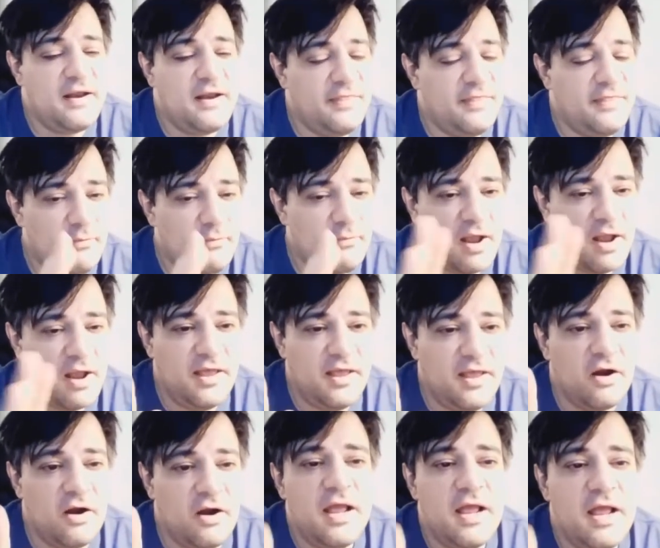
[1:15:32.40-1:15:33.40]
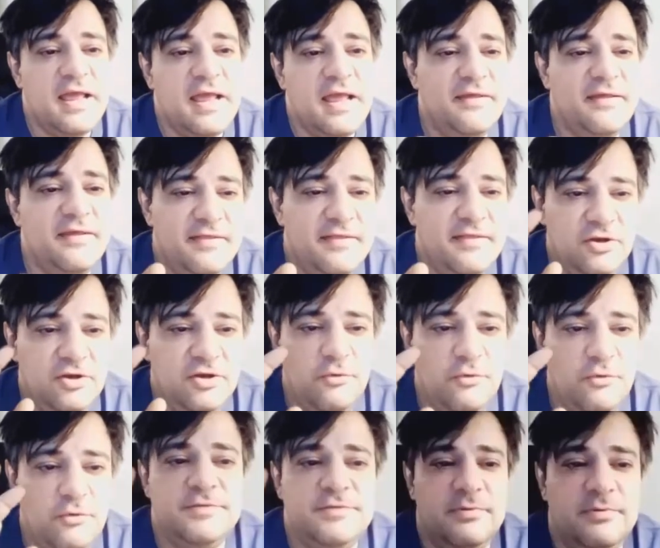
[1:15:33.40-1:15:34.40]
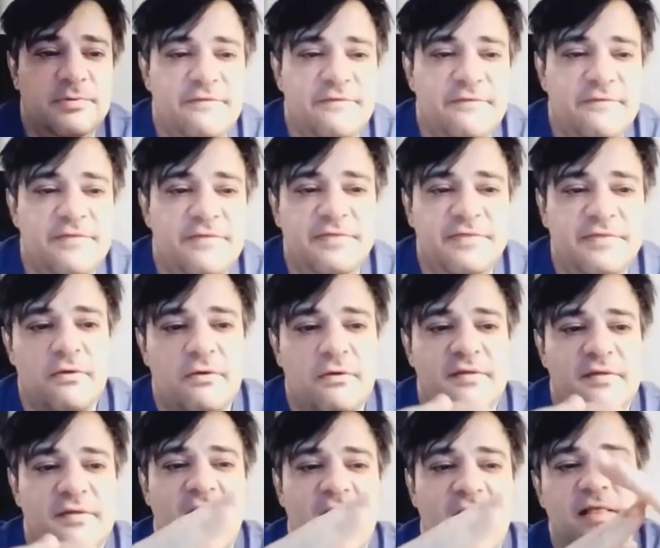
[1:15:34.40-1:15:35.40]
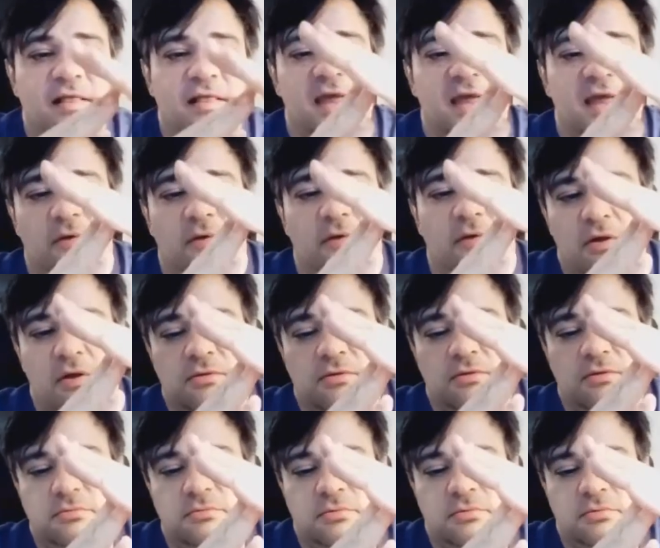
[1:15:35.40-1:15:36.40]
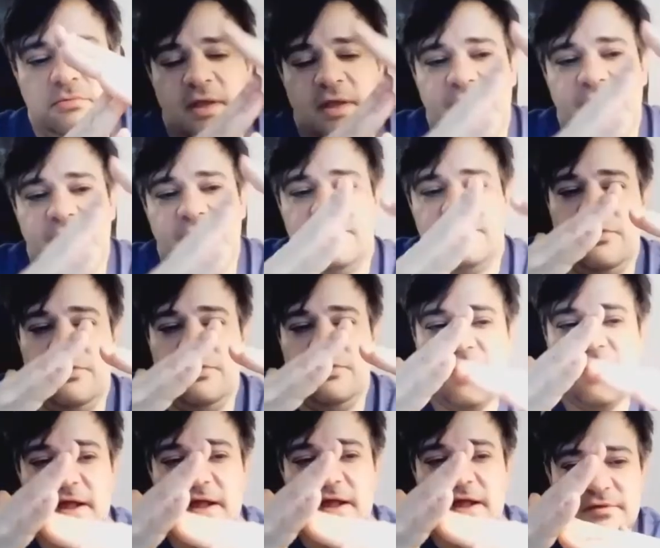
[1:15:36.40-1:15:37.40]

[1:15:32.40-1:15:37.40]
that right there is the New Age belief that they're exactly equal, that the two sides